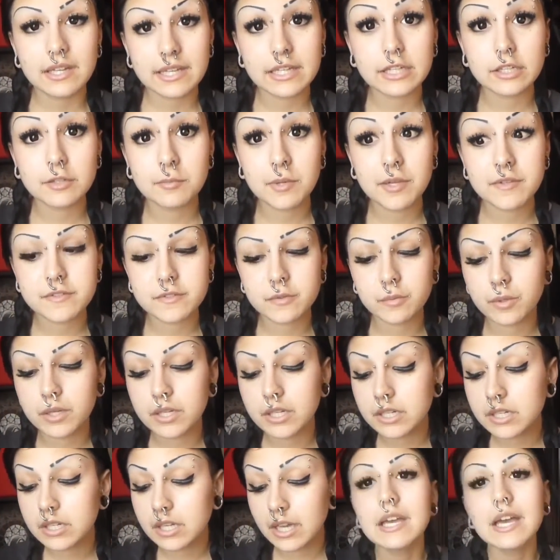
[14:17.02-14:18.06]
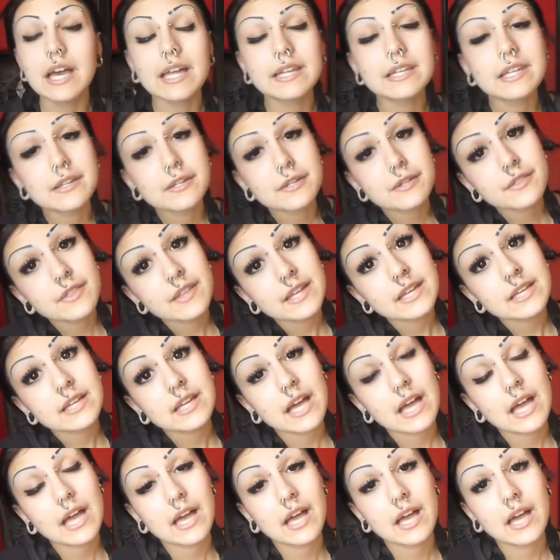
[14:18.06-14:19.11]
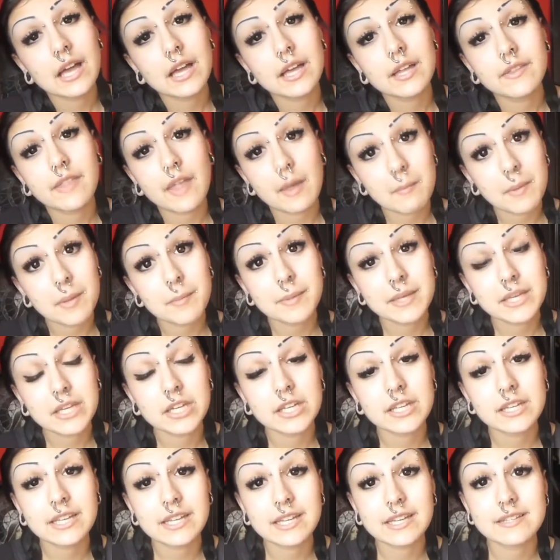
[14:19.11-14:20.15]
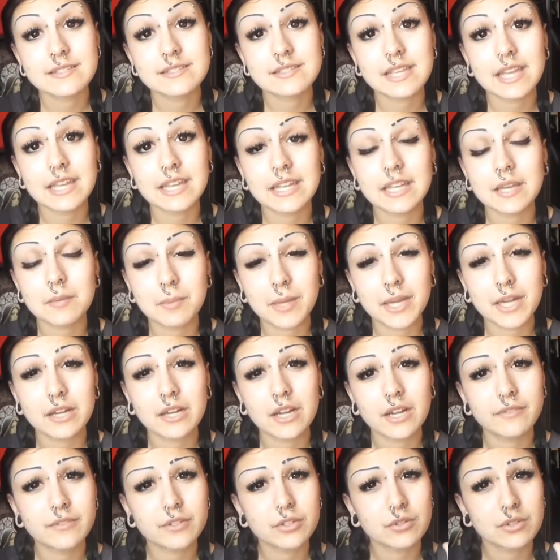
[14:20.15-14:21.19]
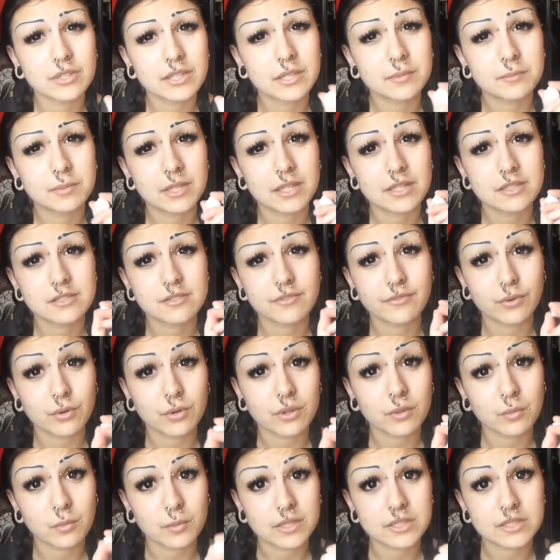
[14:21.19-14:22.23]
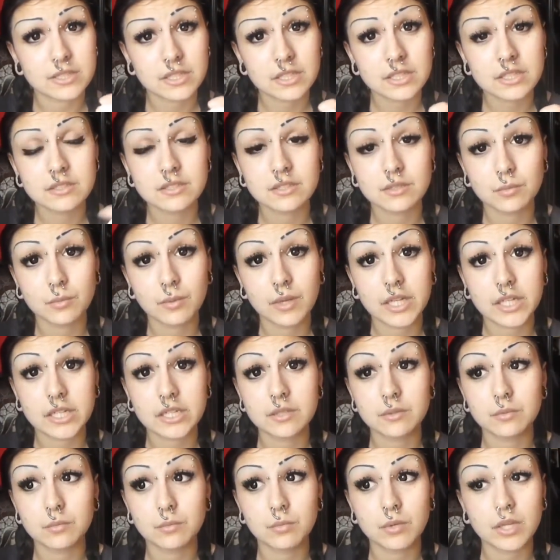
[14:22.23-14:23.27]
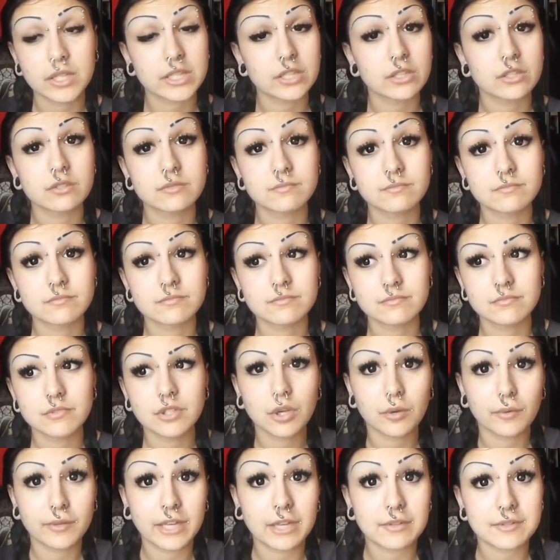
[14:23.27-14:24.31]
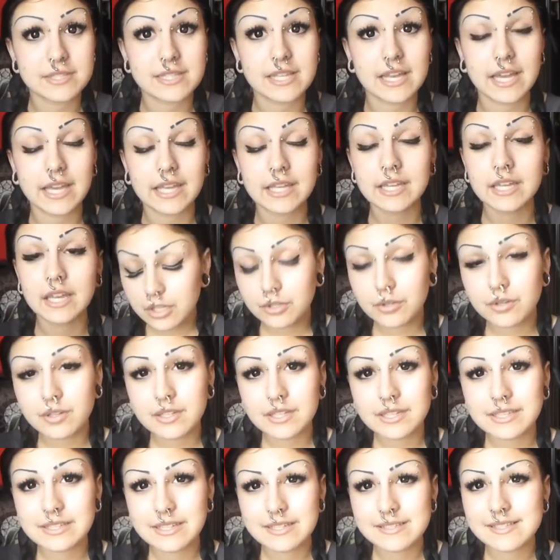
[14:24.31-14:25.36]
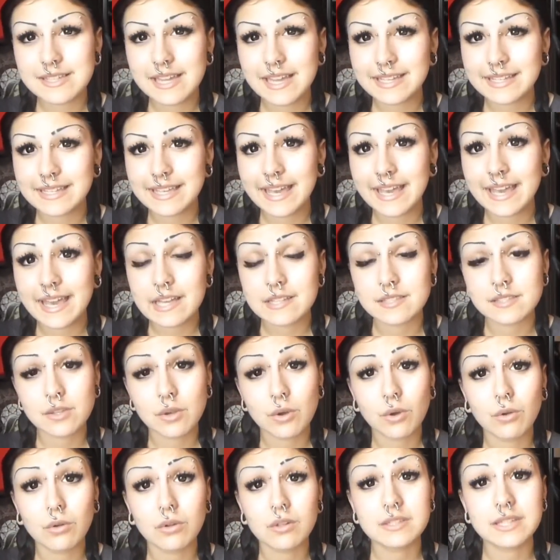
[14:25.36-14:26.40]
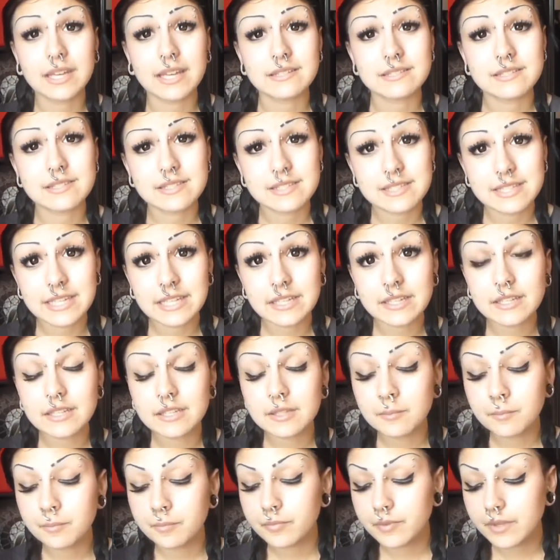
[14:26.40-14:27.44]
Earmuffs work. Another thing that might be good is getting a pair of acrylic plugs for the winter to wear when you're going outside. Acrylic does not get as cold as steel.